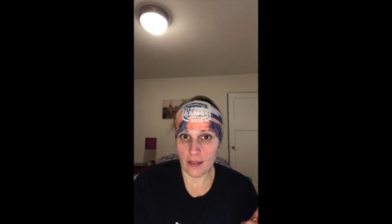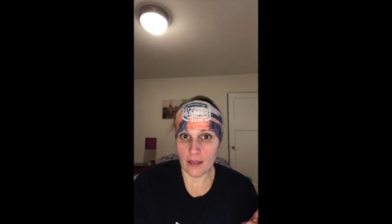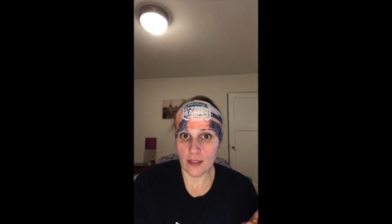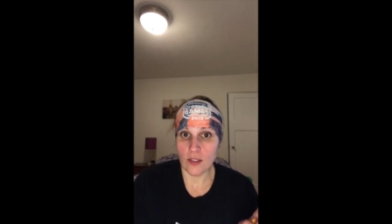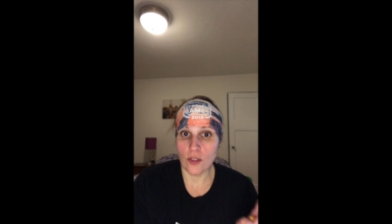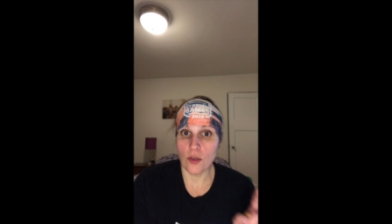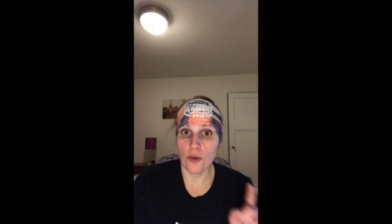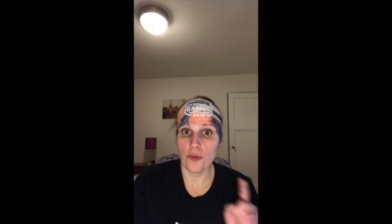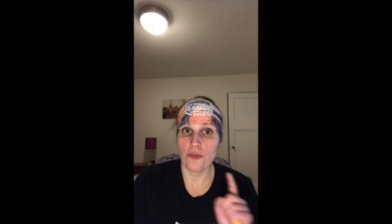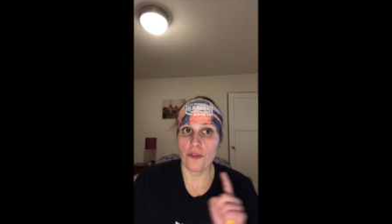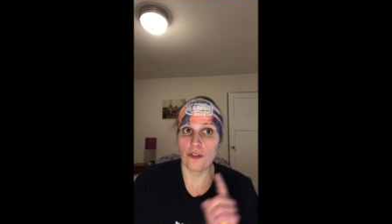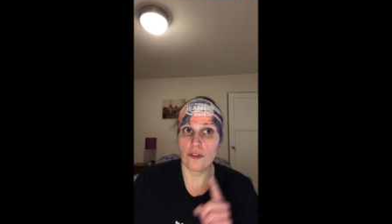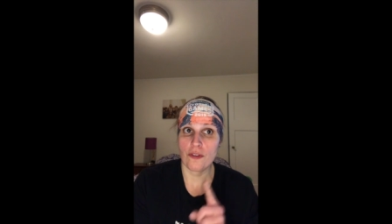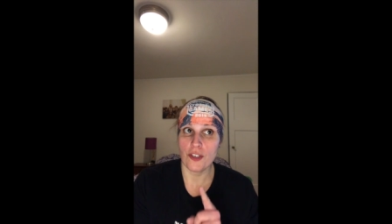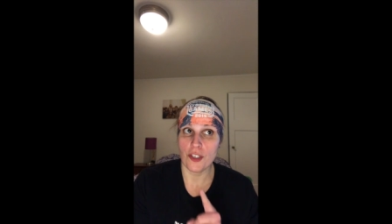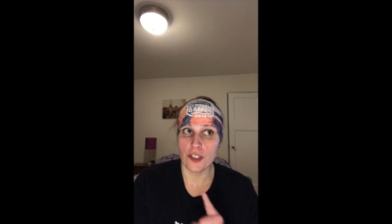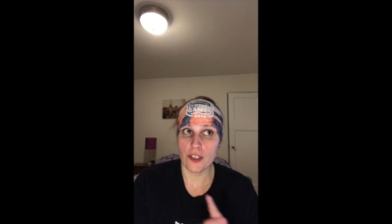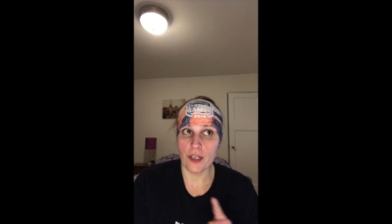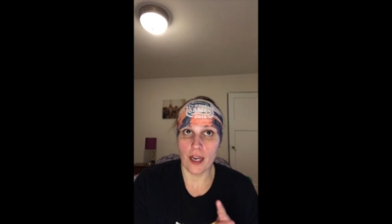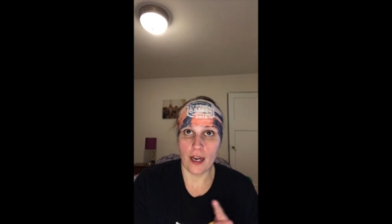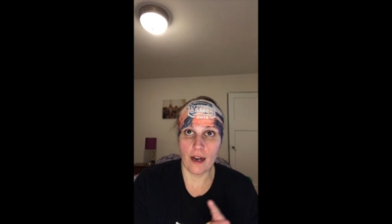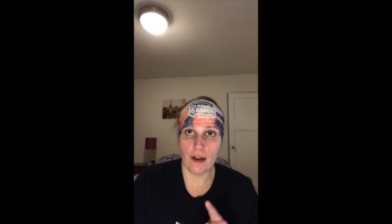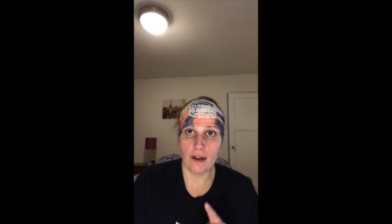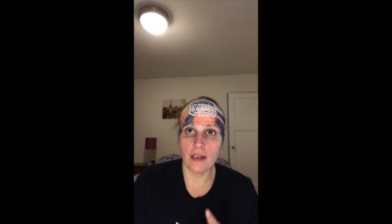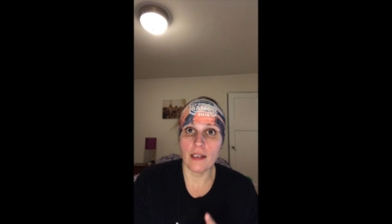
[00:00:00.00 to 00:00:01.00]
So, future
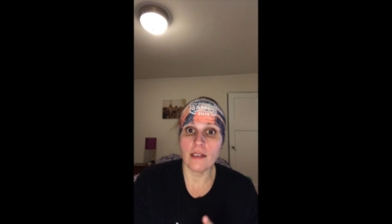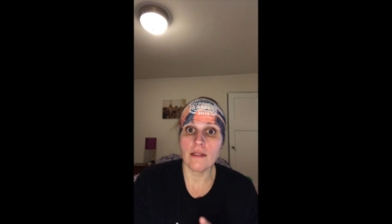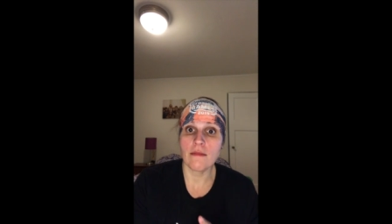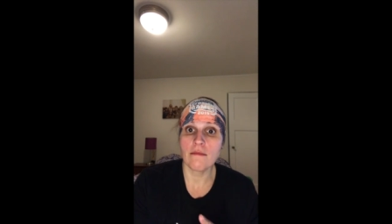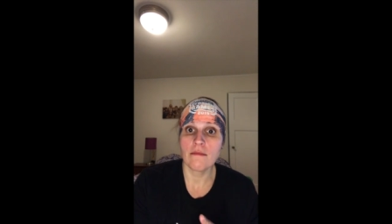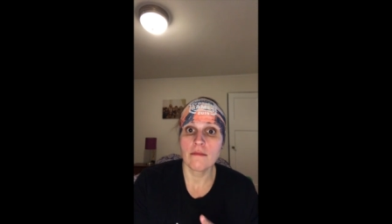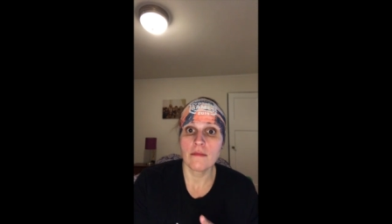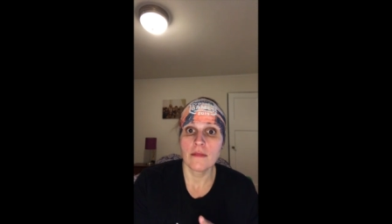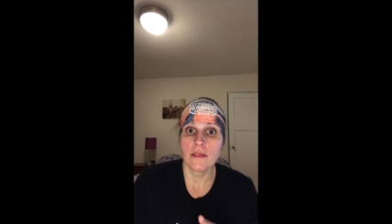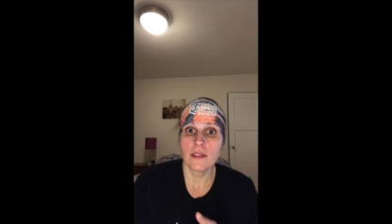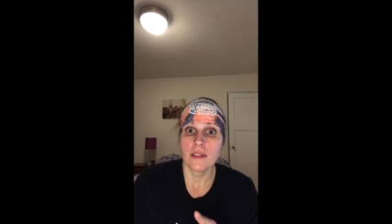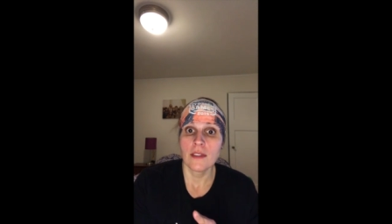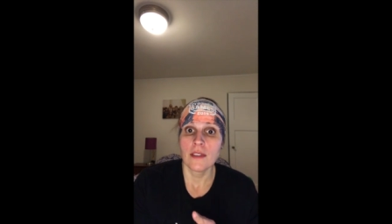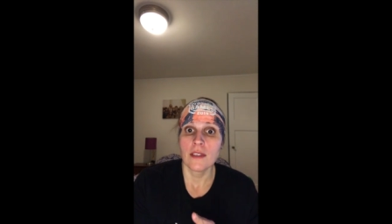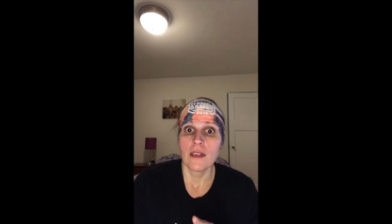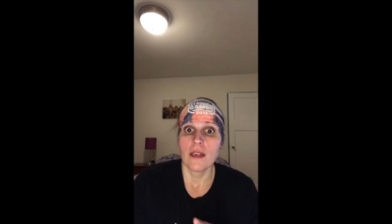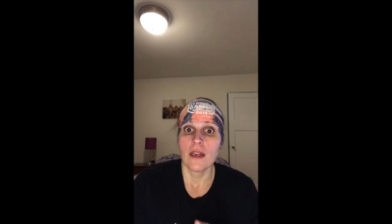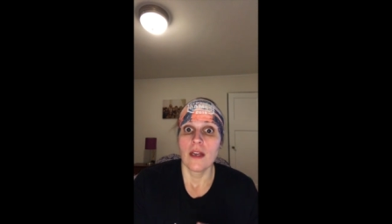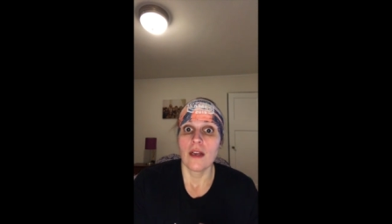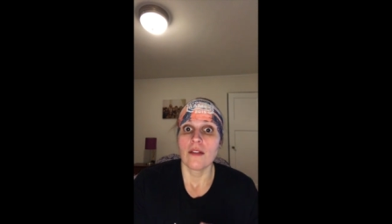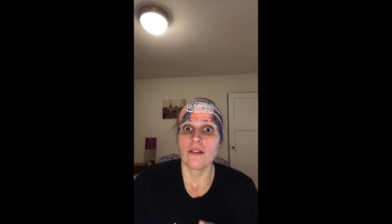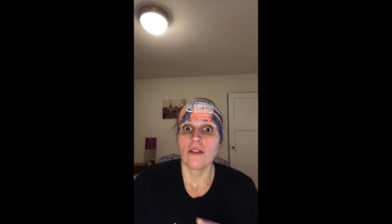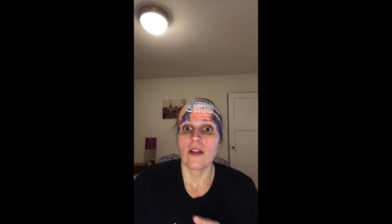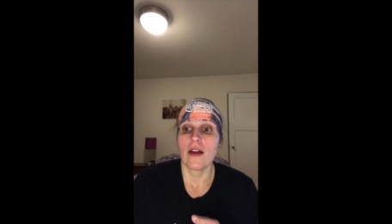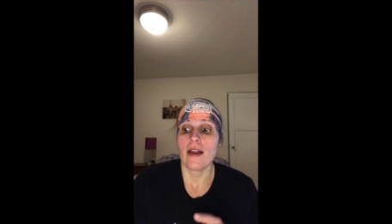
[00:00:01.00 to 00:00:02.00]
Karen,
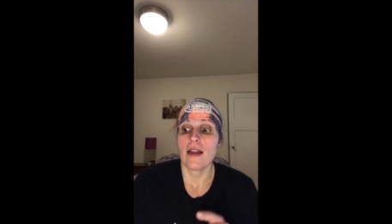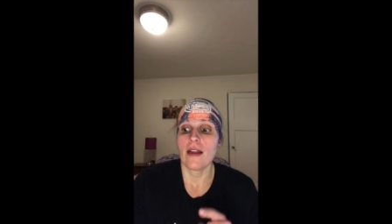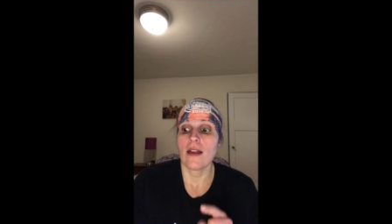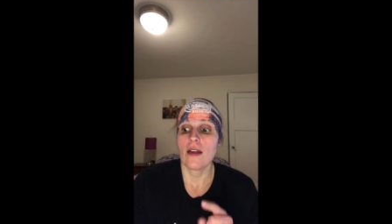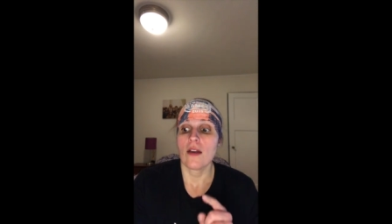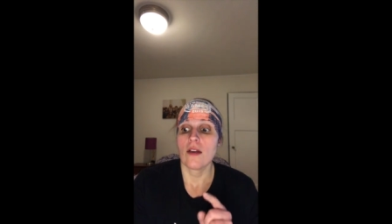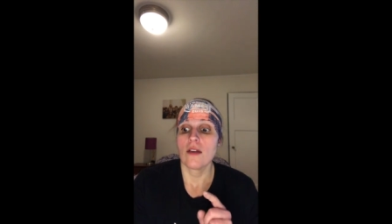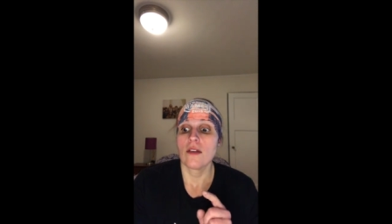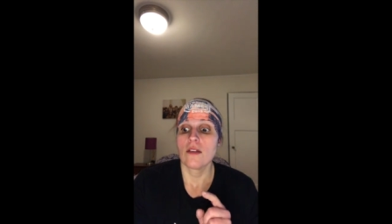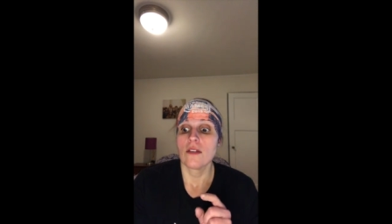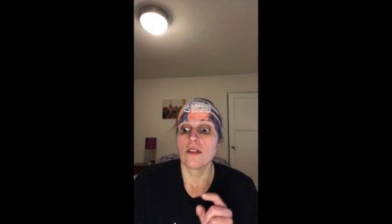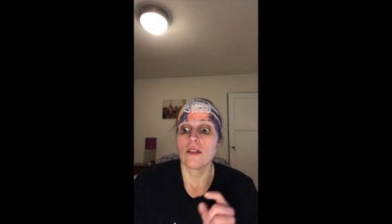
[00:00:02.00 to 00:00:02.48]
like,